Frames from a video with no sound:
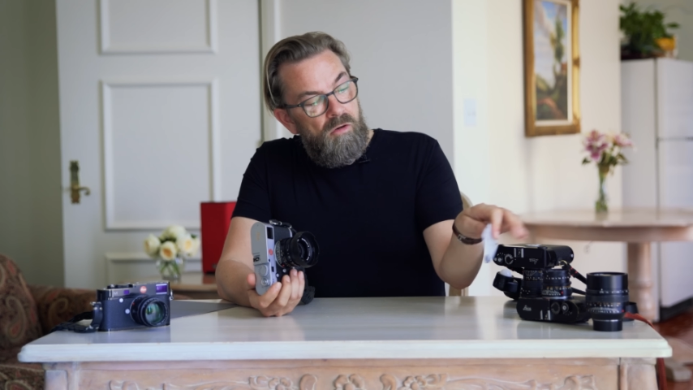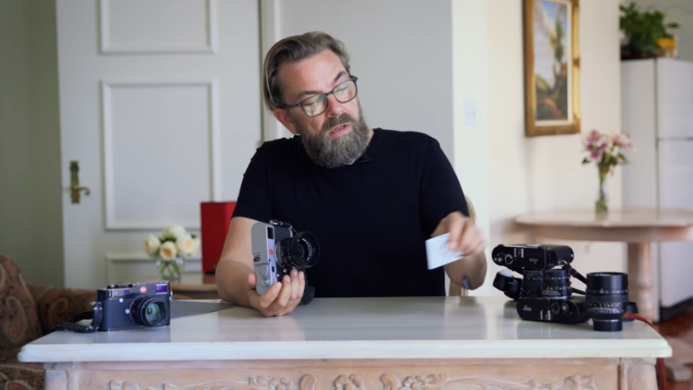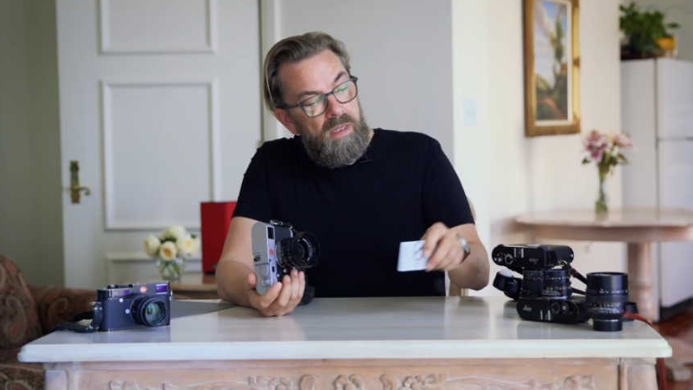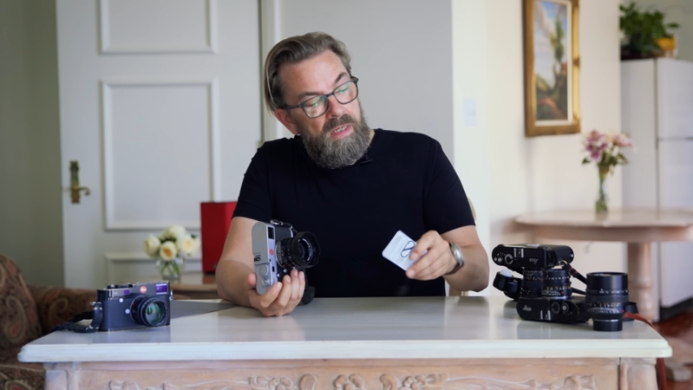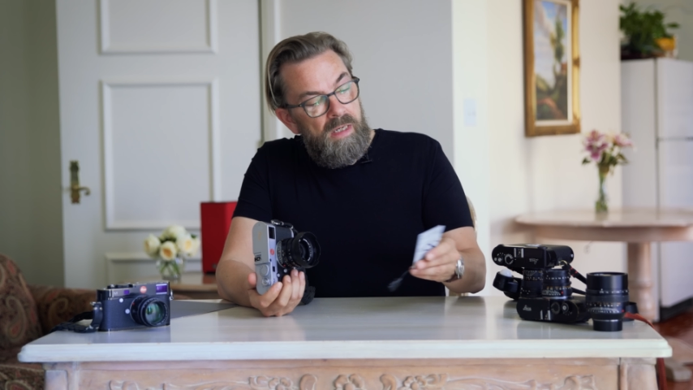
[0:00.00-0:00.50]

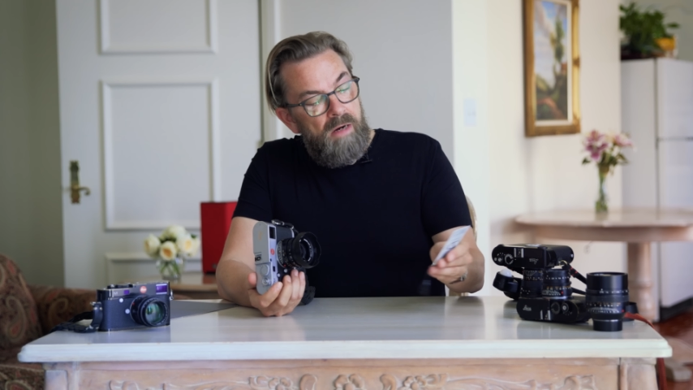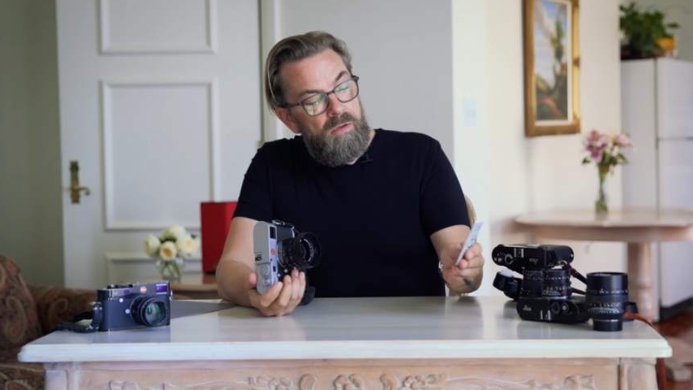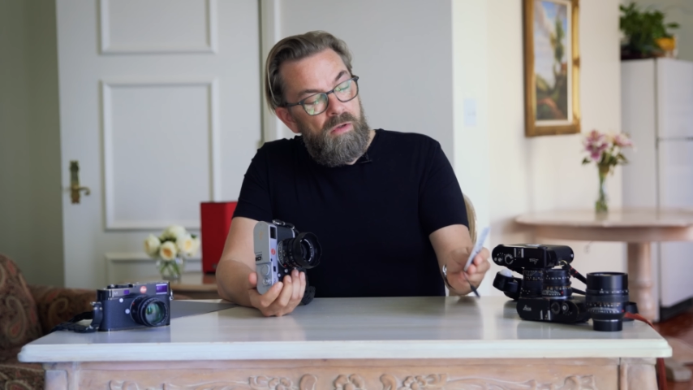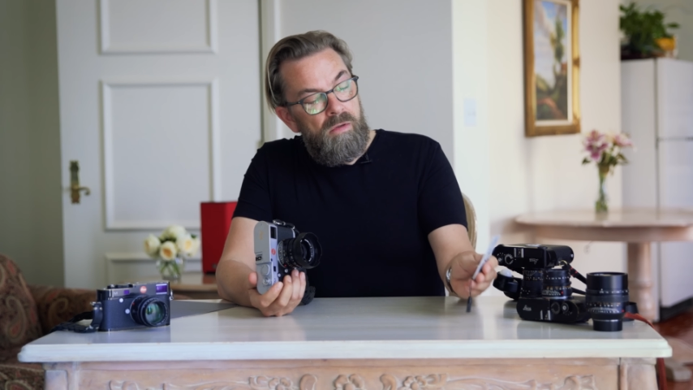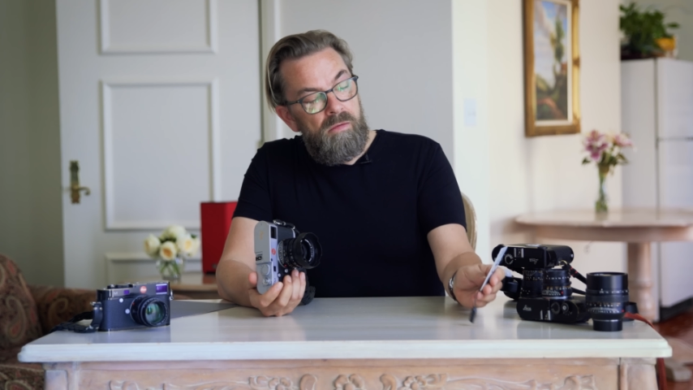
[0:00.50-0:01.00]
over here, I
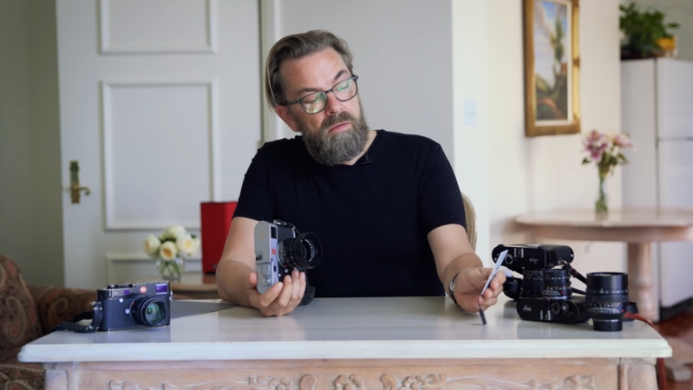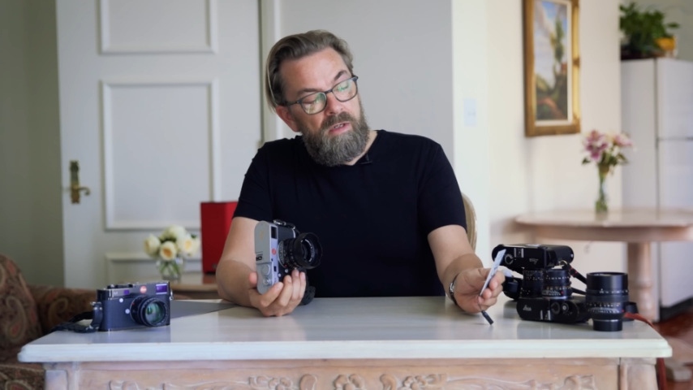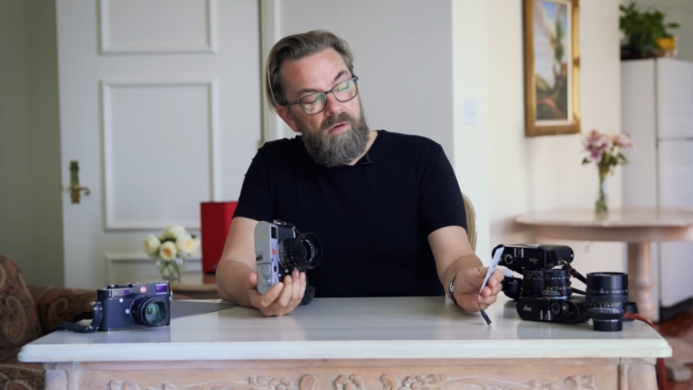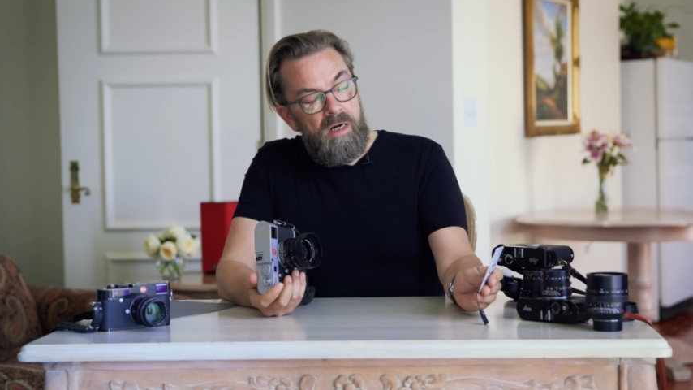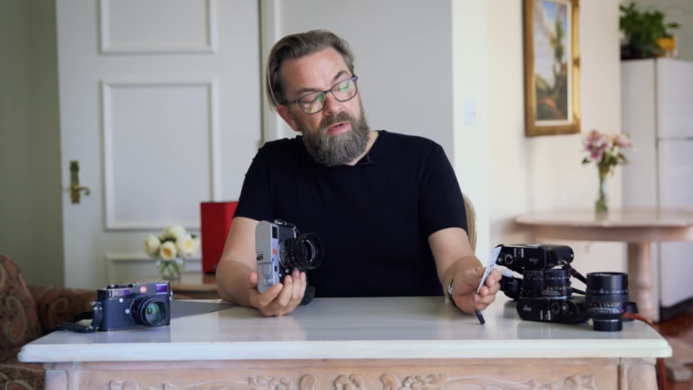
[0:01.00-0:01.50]
would hold
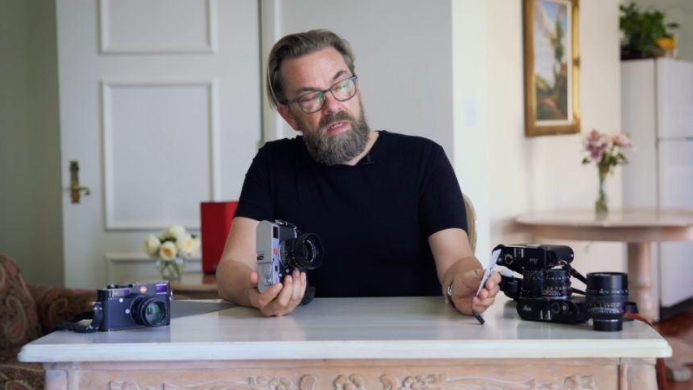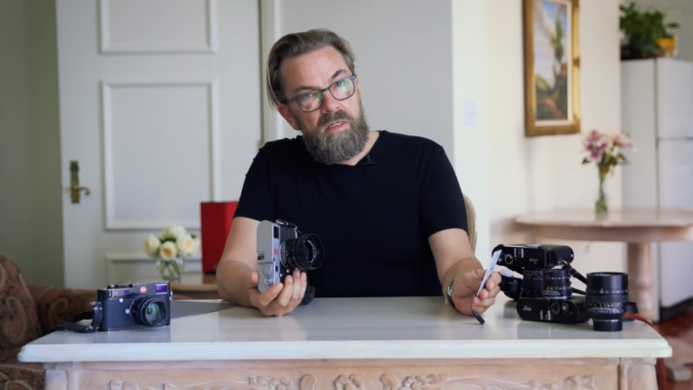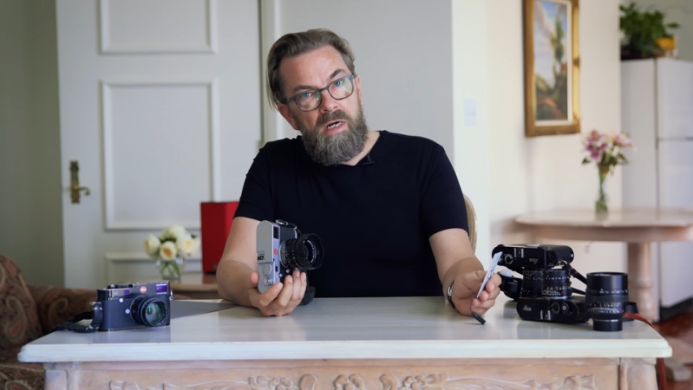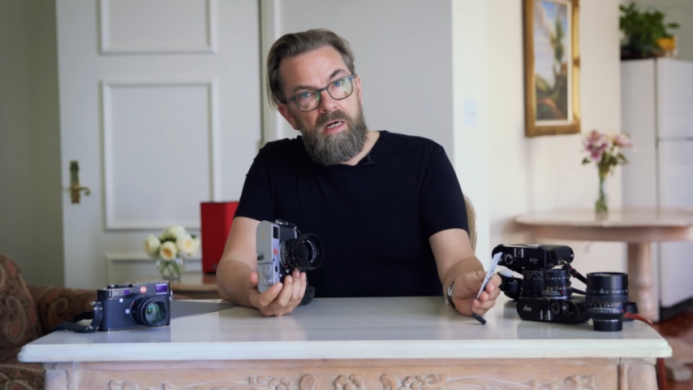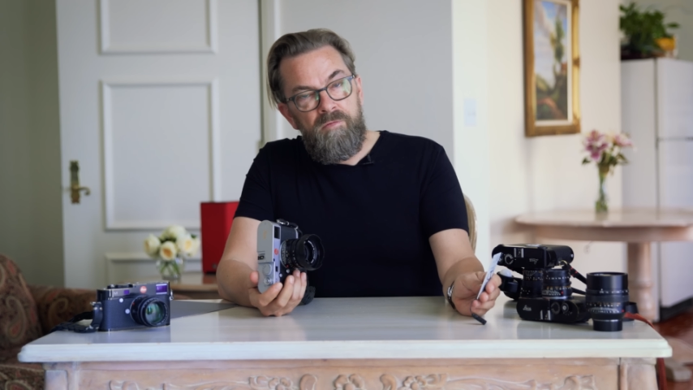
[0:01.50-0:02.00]
the white balance
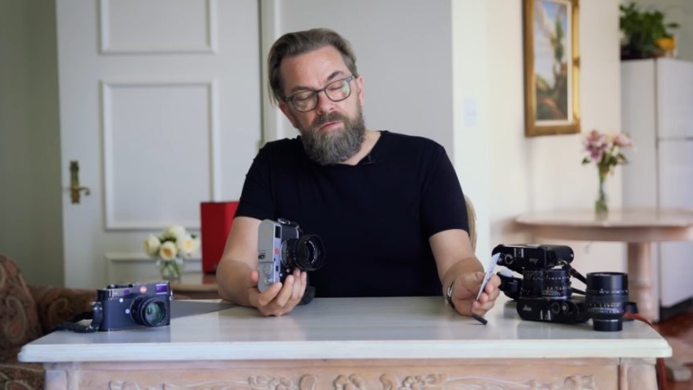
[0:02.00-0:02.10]
card in